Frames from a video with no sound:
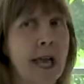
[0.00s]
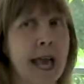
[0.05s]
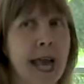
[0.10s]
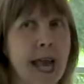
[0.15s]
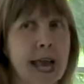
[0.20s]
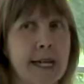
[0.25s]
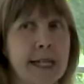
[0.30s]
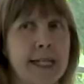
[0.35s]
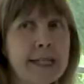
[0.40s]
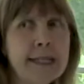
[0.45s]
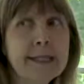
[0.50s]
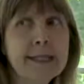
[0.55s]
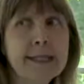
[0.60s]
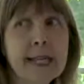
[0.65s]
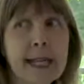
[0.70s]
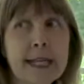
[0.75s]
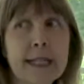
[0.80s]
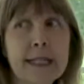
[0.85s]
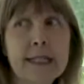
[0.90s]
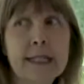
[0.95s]
any
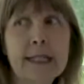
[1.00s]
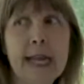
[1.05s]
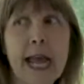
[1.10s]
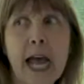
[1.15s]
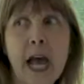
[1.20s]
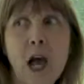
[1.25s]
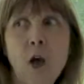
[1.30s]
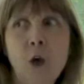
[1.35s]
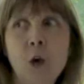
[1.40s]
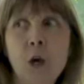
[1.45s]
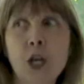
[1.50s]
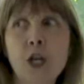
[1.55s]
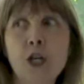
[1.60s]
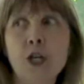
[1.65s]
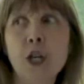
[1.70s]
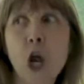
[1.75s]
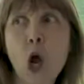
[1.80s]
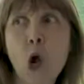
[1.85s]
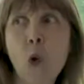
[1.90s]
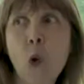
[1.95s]
second now,
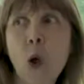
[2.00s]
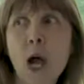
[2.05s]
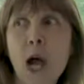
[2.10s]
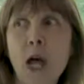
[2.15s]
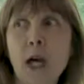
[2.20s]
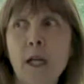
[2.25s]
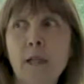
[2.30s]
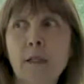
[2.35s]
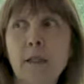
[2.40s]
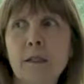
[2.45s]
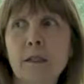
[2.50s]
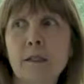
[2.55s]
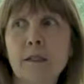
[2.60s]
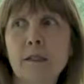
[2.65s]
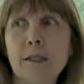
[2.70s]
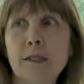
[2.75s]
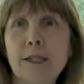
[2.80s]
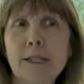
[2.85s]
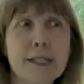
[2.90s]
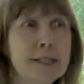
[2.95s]
Noah
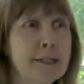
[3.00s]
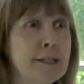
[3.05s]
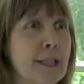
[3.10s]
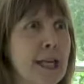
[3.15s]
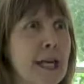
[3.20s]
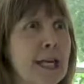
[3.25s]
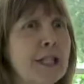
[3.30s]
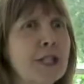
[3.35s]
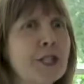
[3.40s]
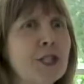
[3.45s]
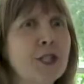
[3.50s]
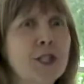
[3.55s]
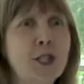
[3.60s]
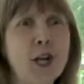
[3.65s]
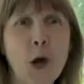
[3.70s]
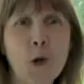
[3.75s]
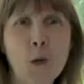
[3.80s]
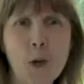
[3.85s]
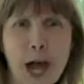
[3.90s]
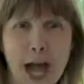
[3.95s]
is going to
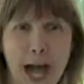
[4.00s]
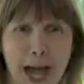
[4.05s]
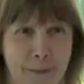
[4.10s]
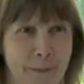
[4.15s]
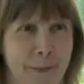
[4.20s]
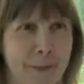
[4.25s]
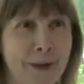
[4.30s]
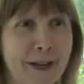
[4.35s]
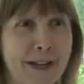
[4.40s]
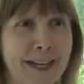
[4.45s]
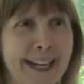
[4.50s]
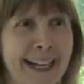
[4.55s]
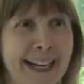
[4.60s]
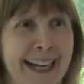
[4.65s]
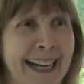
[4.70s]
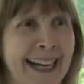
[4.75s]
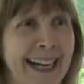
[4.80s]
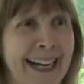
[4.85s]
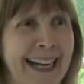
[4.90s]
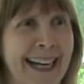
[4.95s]
show up.
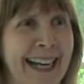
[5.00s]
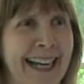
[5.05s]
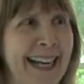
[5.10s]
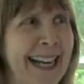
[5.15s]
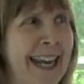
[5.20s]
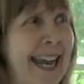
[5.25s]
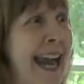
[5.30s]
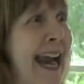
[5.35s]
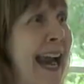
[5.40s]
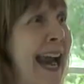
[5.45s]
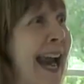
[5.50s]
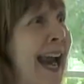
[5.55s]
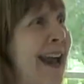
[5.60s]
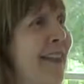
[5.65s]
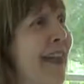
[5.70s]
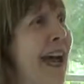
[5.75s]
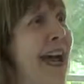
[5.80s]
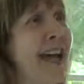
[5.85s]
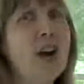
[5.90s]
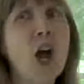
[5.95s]

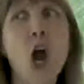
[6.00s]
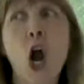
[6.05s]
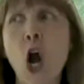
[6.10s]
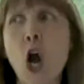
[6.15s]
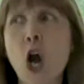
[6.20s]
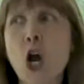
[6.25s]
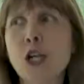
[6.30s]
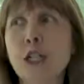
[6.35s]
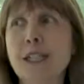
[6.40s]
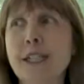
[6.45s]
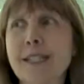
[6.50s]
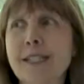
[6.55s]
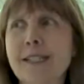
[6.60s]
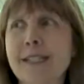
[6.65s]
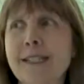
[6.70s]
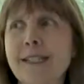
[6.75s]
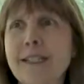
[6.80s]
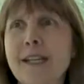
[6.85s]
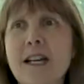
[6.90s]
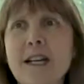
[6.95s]
And that ark
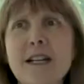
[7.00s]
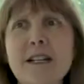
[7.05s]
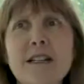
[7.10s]
is going